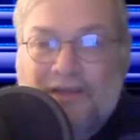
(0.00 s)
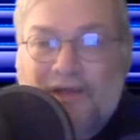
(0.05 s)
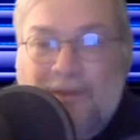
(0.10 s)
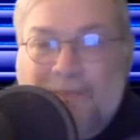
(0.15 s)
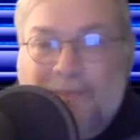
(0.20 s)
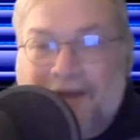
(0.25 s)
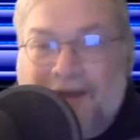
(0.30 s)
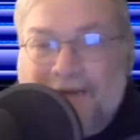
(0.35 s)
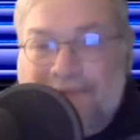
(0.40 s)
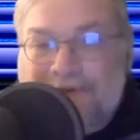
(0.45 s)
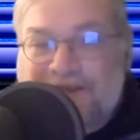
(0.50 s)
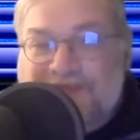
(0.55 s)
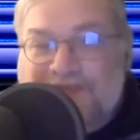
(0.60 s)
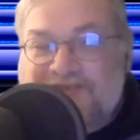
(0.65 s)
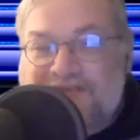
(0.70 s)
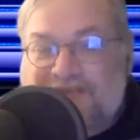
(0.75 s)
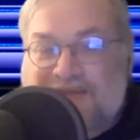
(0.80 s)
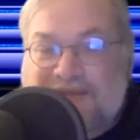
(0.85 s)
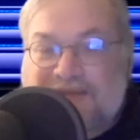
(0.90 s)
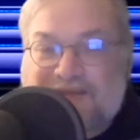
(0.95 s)
My
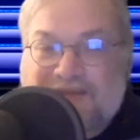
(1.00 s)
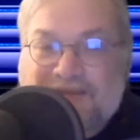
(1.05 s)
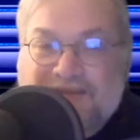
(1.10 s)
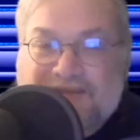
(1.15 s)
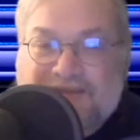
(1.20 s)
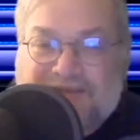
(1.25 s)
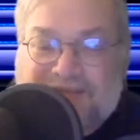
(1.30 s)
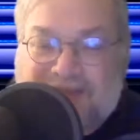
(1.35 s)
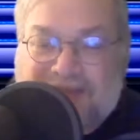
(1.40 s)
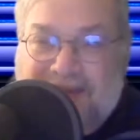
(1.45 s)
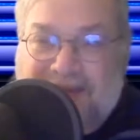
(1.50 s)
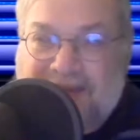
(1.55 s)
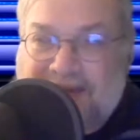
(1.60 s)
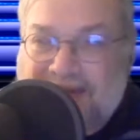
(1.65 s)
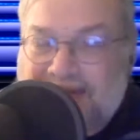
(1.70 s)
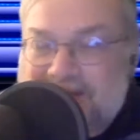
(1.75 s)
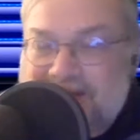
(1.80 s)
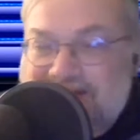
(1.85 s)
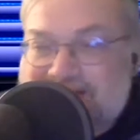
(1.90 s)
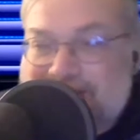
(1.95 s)
reasoning is that
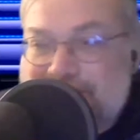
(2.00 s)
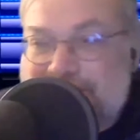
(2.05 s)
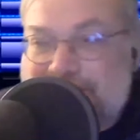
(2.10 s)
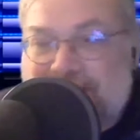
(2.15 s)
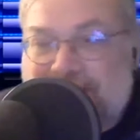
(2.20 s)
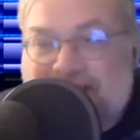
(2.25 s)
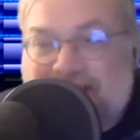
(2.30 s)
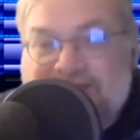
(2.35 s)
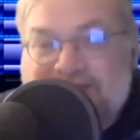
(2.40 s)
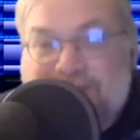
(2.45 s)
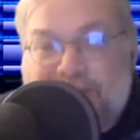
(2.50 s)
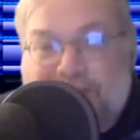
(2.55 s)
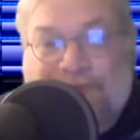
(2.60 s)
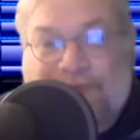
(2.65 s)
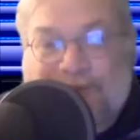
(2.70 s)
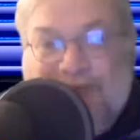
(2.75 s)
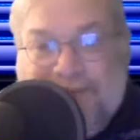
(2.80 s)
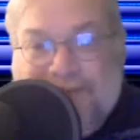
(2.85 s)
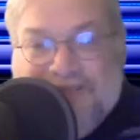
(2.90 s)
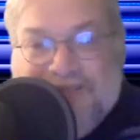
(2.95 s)
it's impossible for
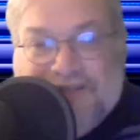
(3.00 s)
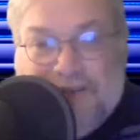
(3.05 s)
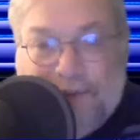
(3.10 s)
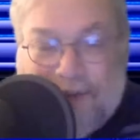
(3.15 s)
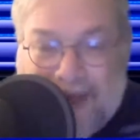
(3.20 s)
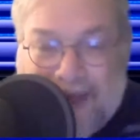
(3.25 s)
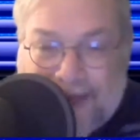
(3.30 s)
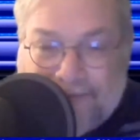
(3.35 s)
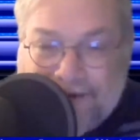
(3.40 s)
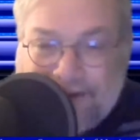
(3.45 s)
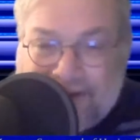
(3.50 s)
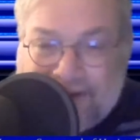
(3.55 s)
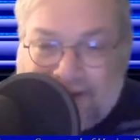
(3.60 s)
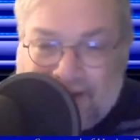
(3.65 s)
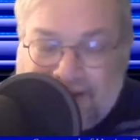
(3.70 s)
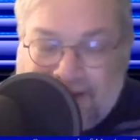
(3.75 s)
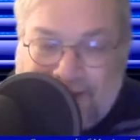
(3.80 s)
them to know everything.